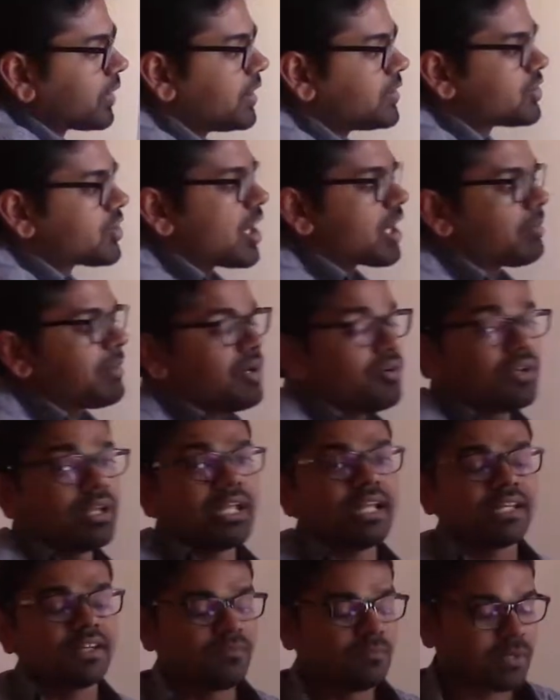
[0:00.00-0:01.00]
It's got to be
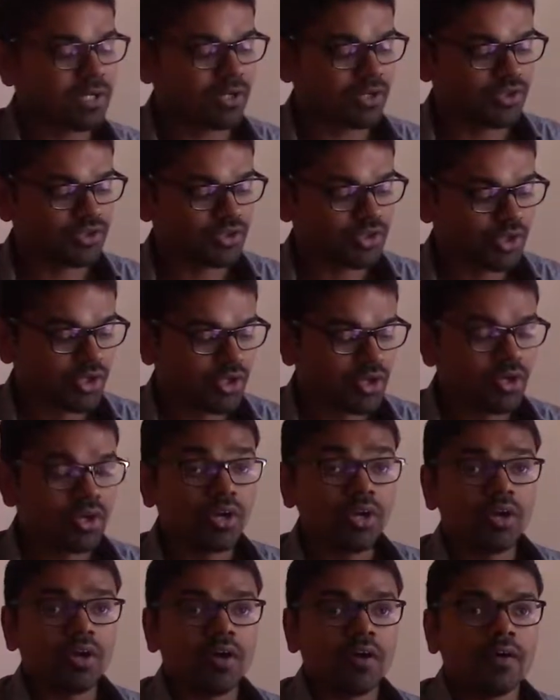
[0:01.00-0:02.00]
relative because,
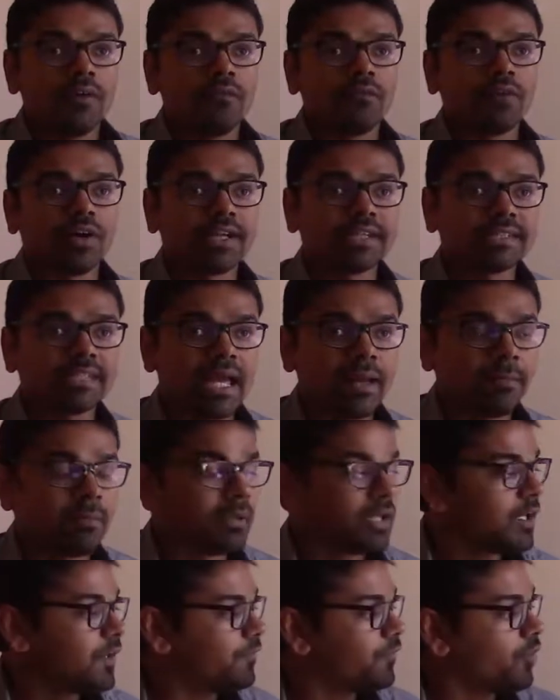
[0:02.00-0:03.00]
for
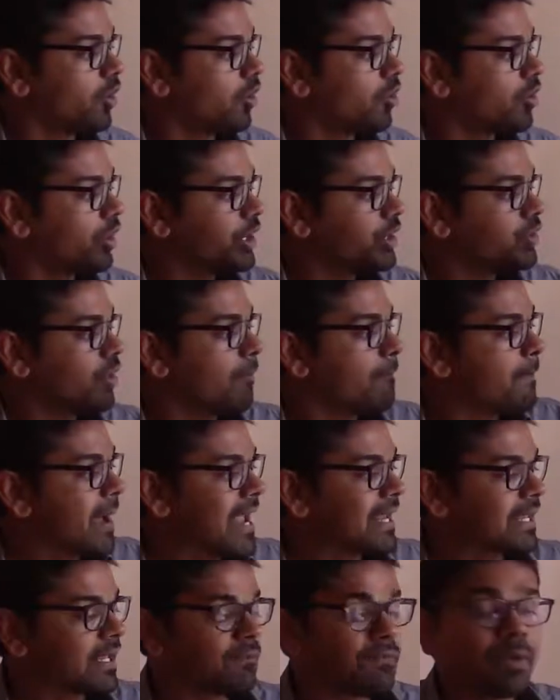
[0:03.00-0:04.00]
example, if you're going to a
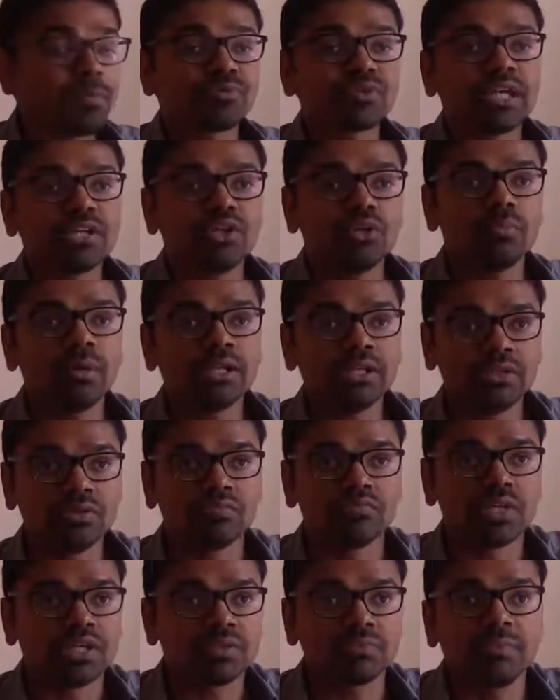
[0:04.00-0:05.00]
banking website, you might
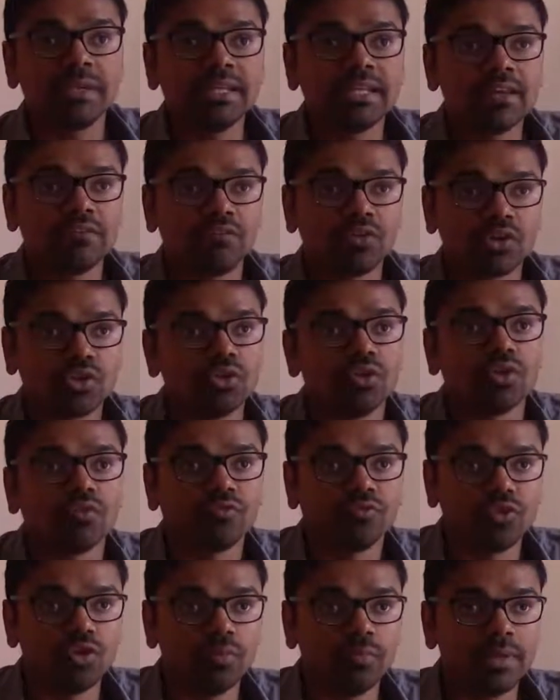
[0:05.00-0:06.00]
just be there for a
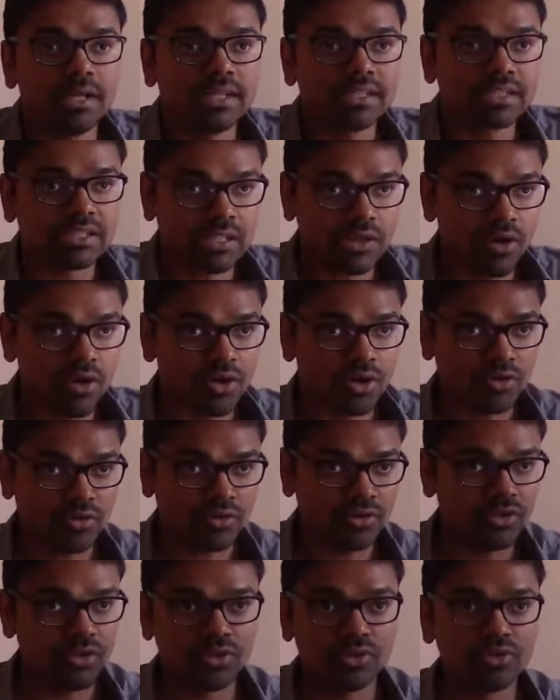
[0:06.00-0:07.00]
few minutes in order
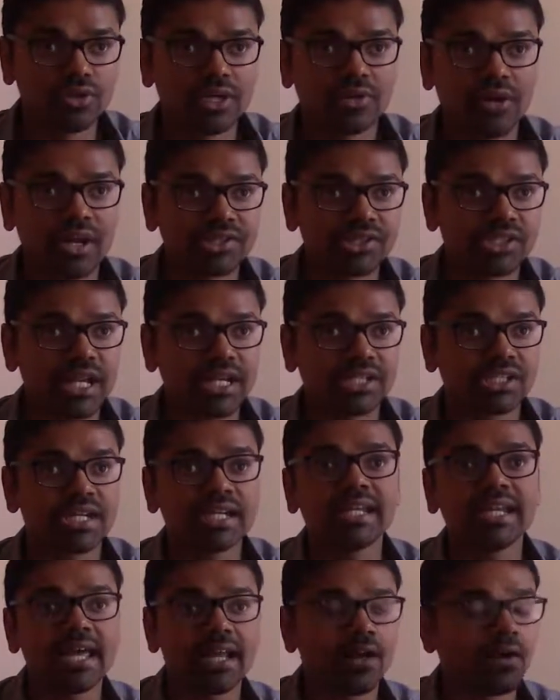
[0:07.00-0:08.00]
to do the transaction
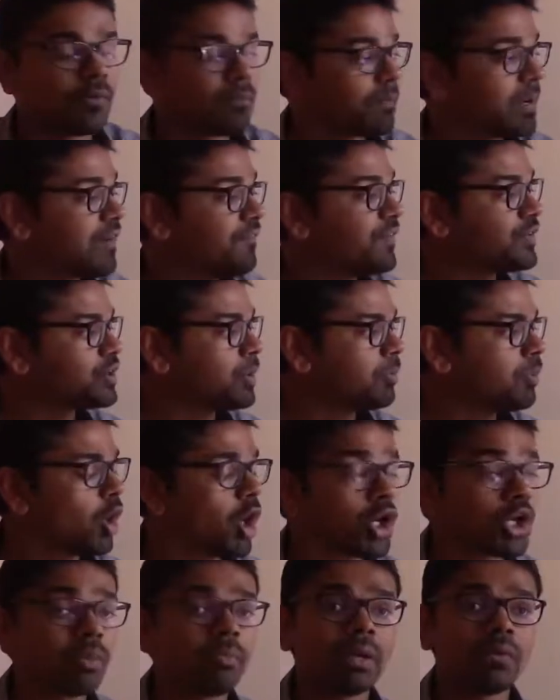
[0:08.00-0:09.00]
and get out. But if it's a
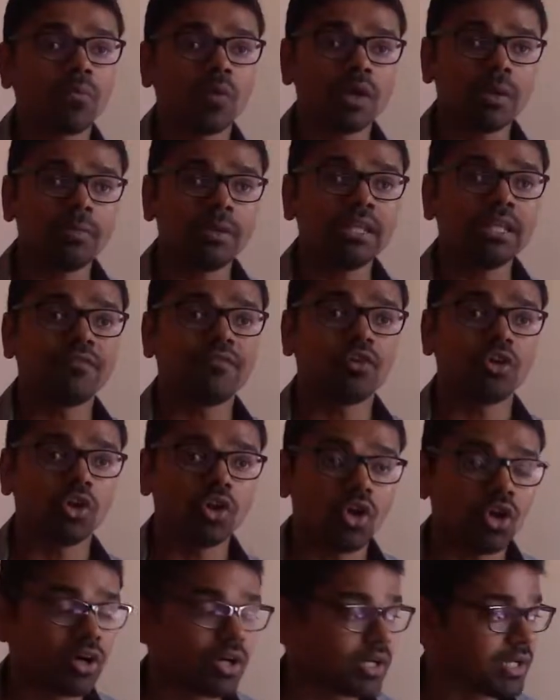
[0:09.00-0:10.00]
blog, you might want to be there for a
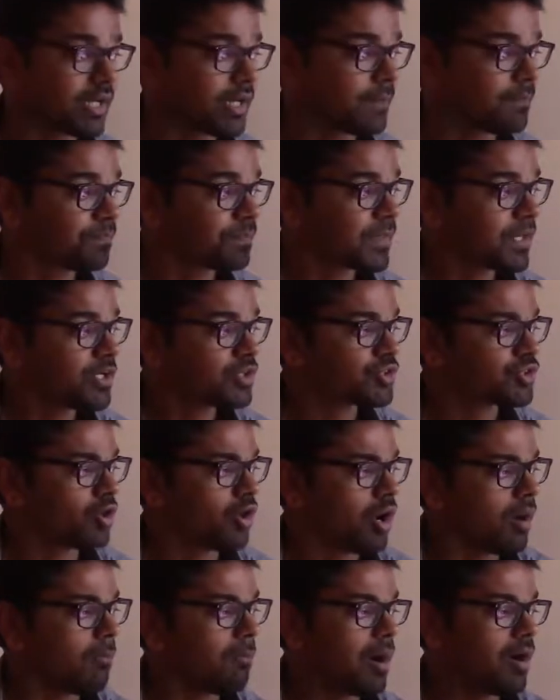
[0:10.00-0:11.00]
longer time.
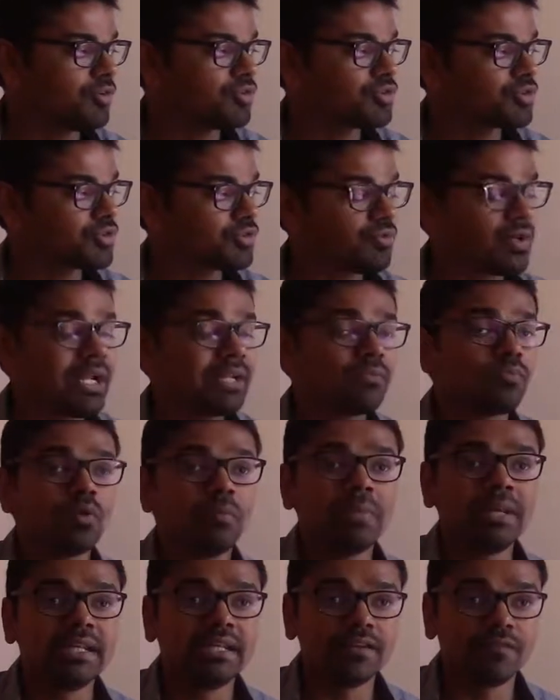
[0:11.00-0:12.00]
So a bounce rate
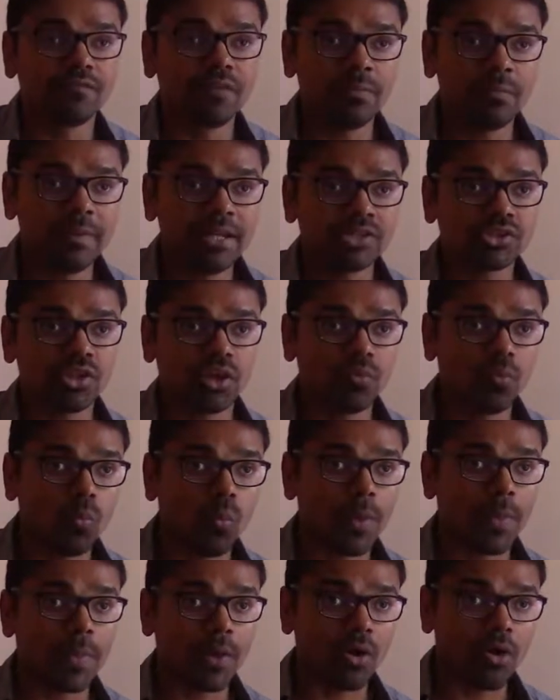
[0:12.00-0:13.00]
would be different based on
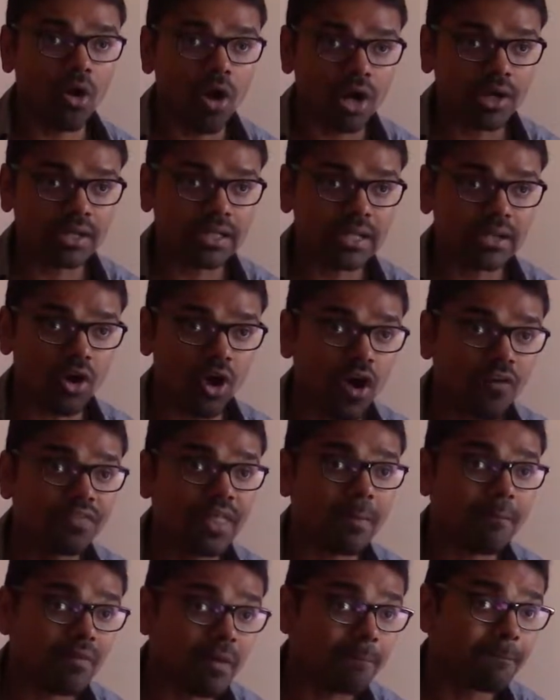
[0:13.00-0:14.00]
what the content of
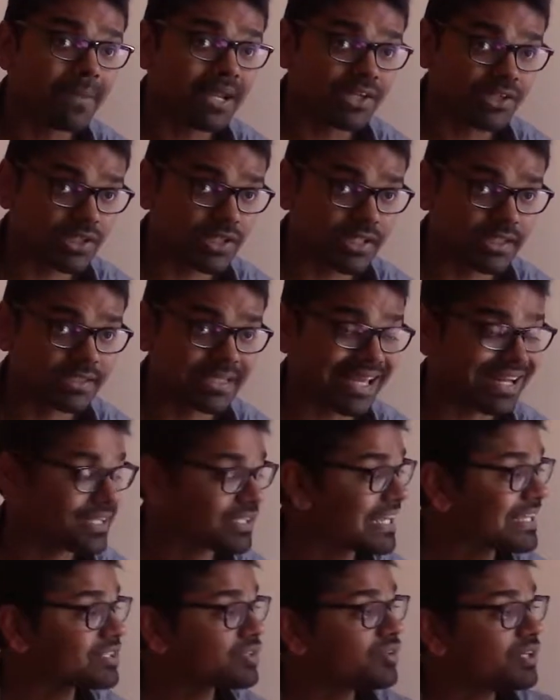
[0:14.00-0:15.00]
that web page is, and
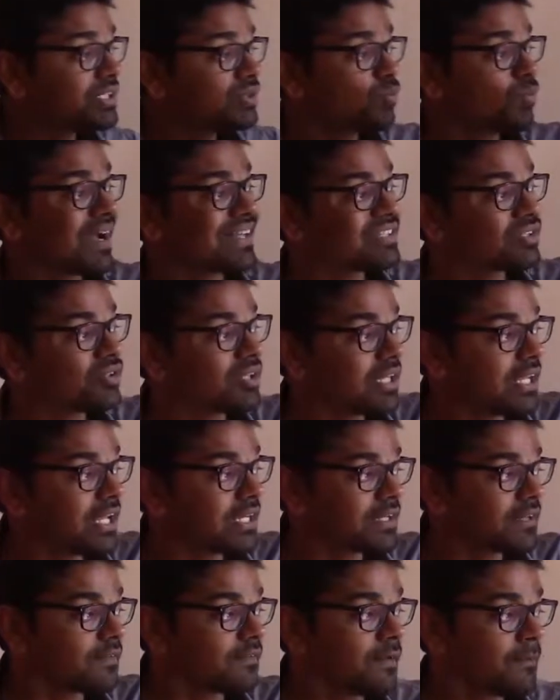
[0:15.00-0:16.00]
that's the reason why it's
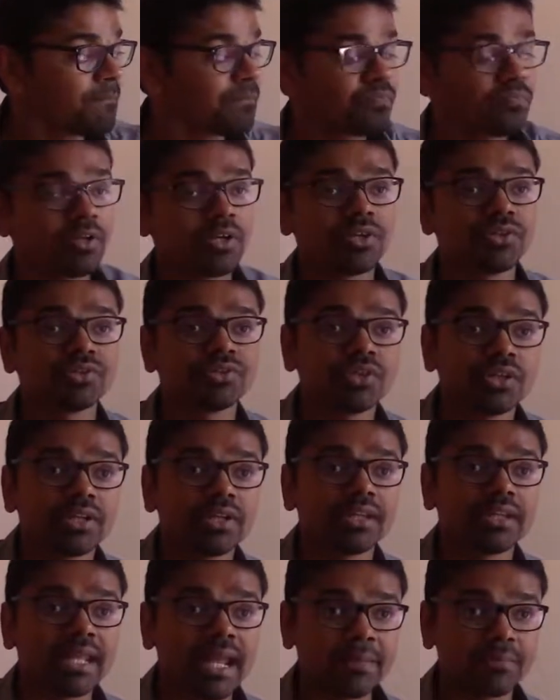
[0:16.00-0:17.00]
relative, because
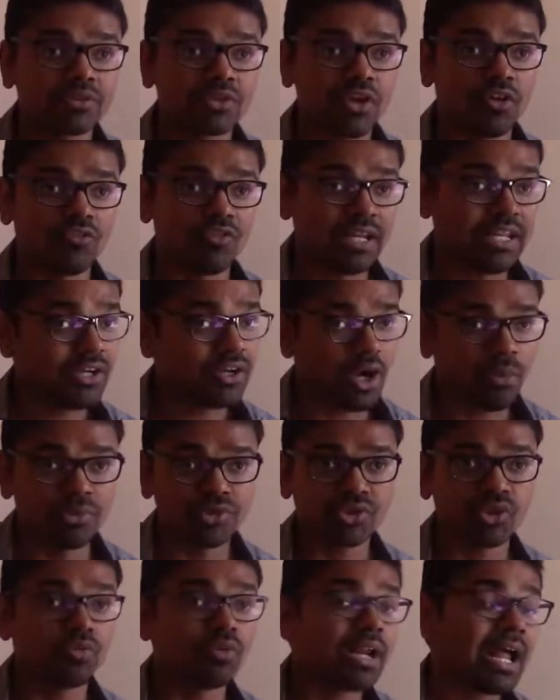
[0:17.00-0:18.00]
certain types of
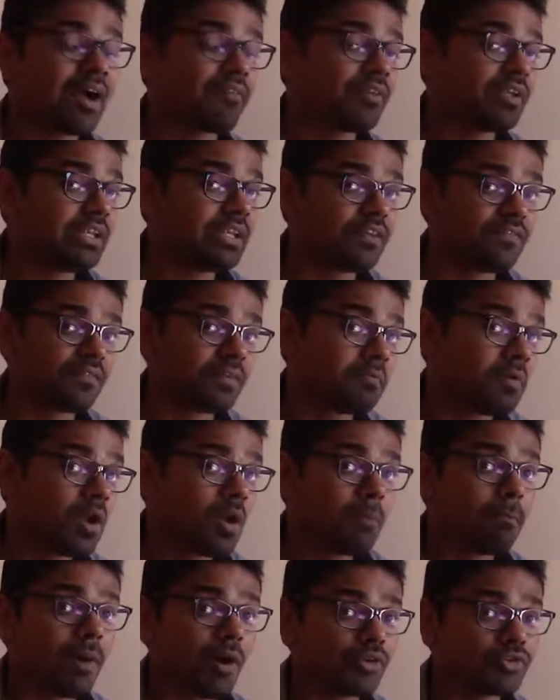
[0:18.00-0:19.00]
e-commerce store would have a different
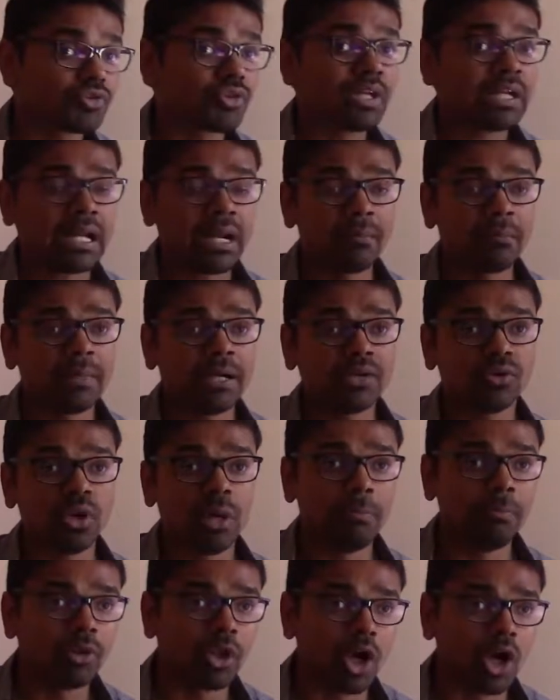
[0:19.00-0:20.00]
bounce rate compared to
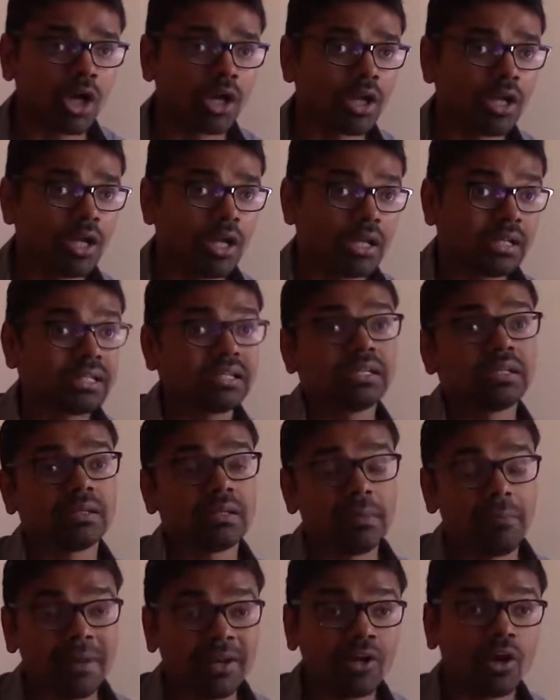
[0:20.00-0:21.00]
a blog,
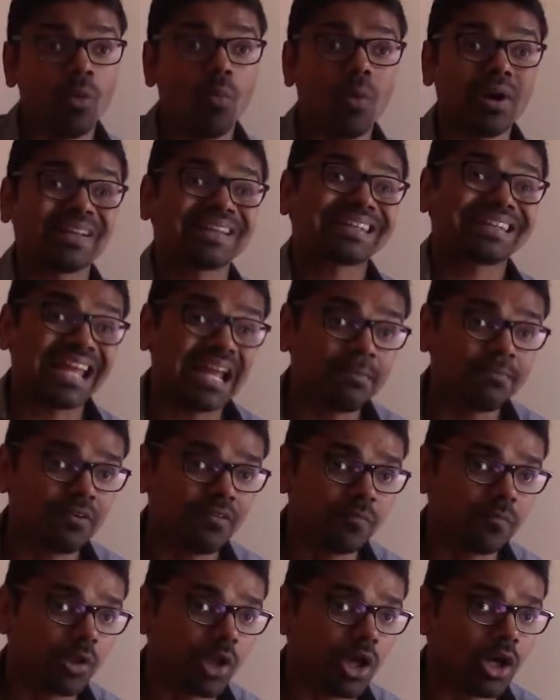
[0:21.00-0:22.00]
depending on what type
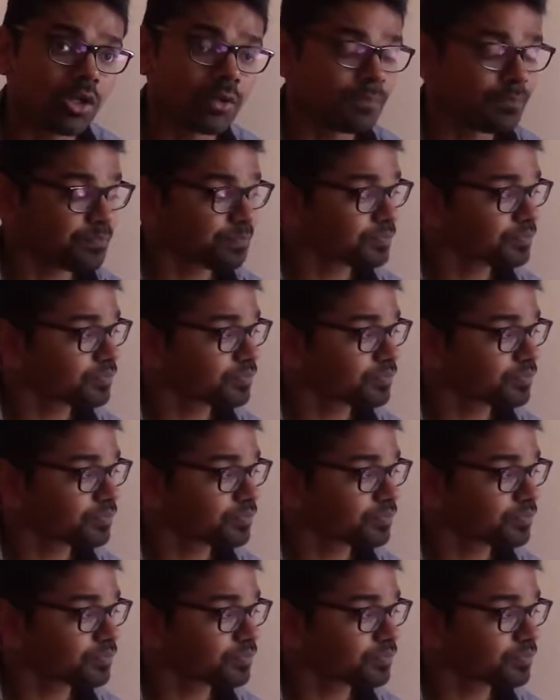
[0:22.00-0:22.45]
of blog,